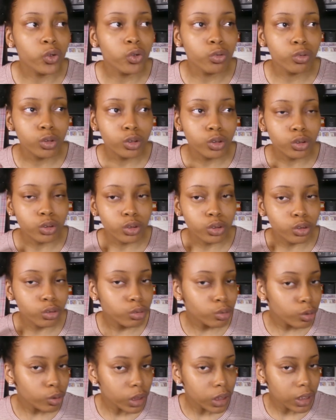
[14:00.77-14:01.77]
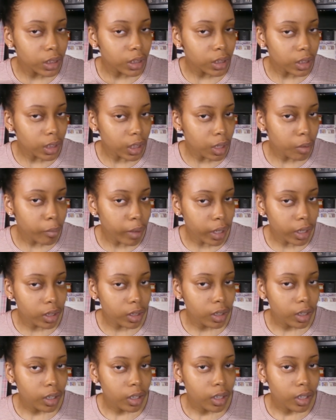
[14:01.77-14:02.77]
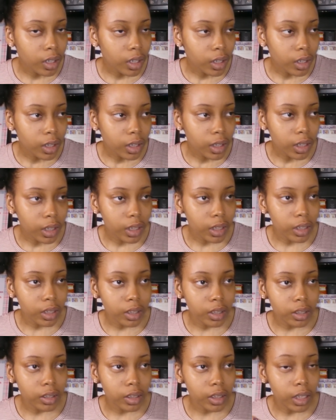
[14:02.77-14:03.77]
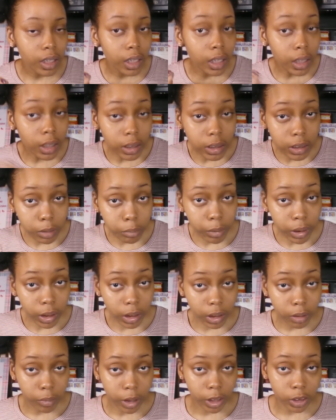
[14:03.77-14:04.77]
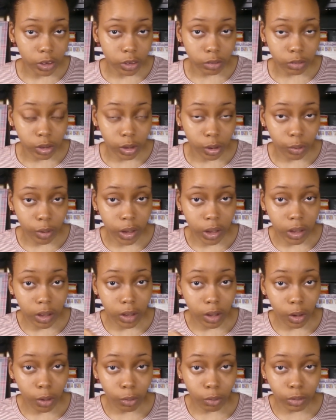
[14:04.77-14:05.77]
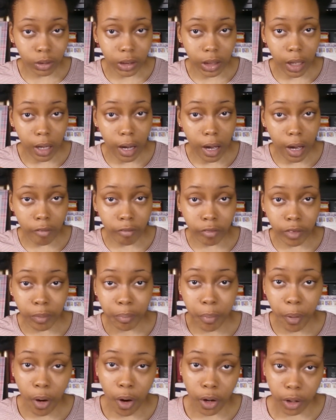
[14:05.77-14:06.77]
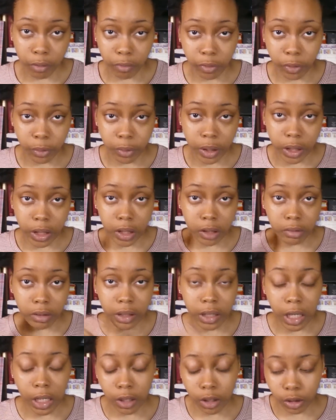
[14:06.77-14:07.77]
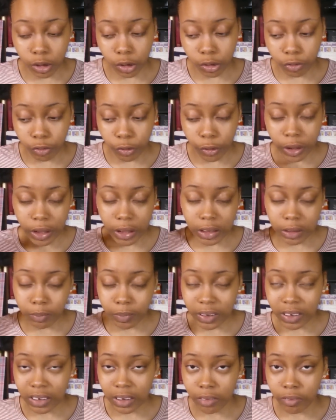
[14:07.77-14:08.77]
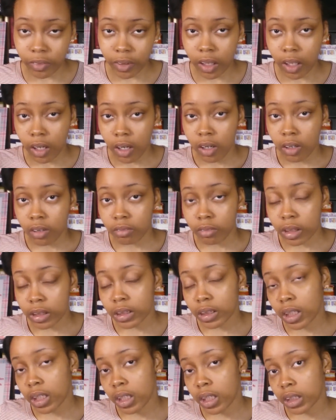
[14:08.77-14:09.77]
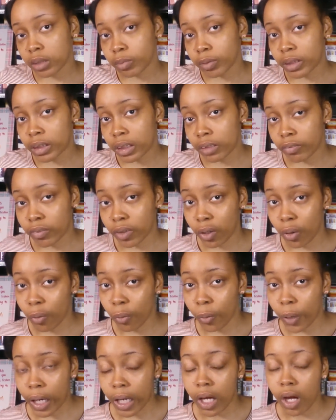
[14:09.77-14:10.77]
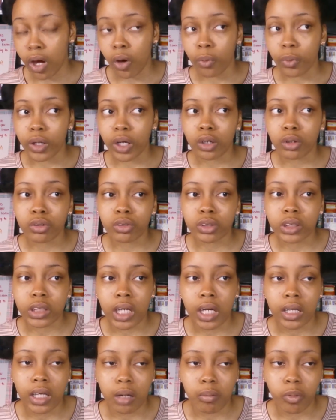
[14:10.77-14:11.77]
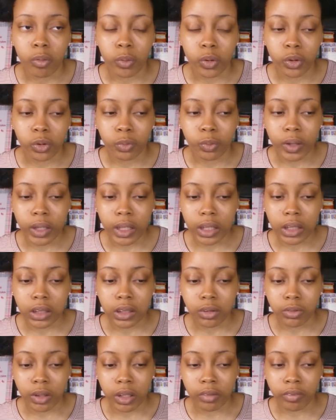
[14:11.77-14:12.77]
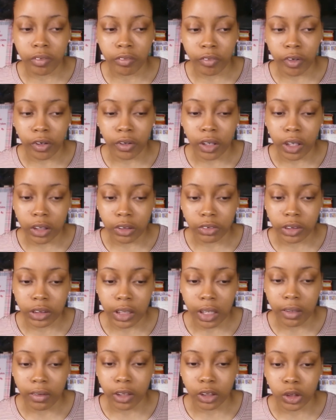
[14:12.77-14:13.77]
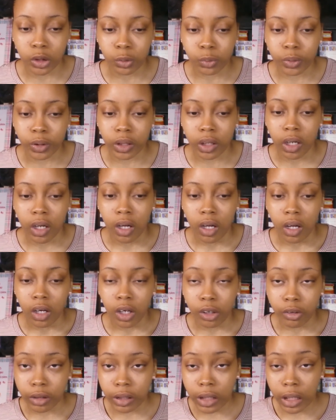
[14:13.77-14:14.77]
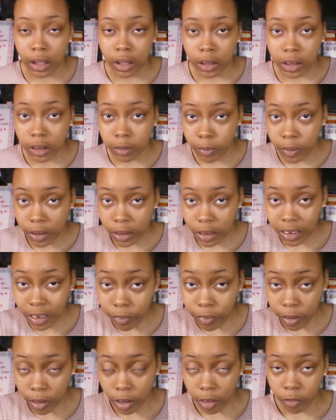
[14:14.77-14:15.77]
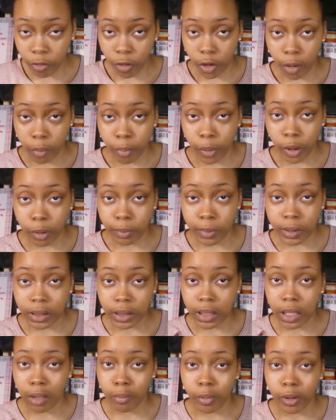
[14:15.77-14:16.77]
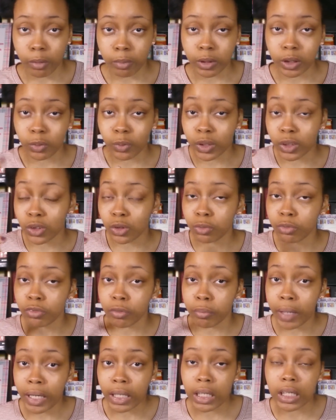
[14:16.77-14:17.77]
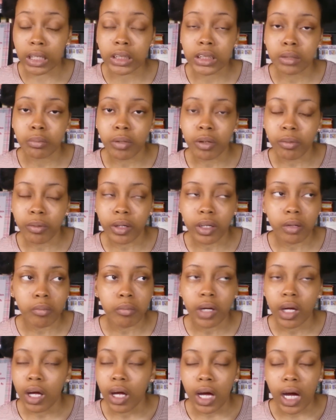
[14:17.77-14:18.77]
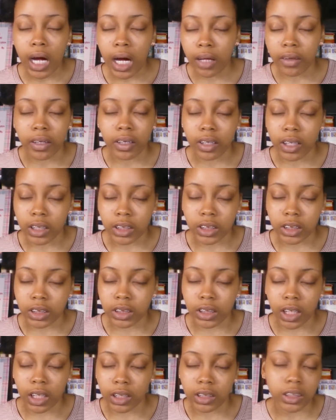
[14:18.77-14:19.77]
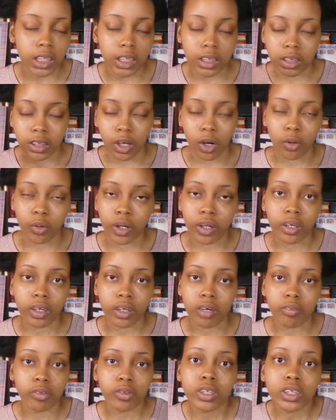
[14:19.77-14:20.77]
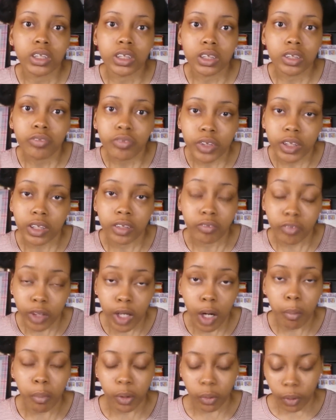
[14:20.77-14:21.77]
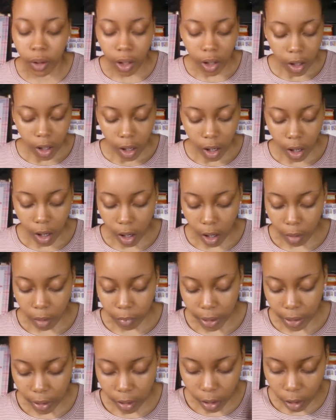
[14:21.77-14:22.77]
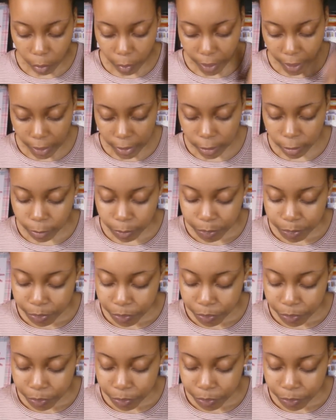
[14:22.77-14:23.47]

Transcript: when you truly think about it, he intimately made you so he knows every part of you he created you for a specific reason in a specific way we understand that but when you begin to even further understand that you were created specifically for a purpose and that purpose was to remain intimate with him i think that just like takes it a whole nother level it's just freaking phenomenal um like oh my gosh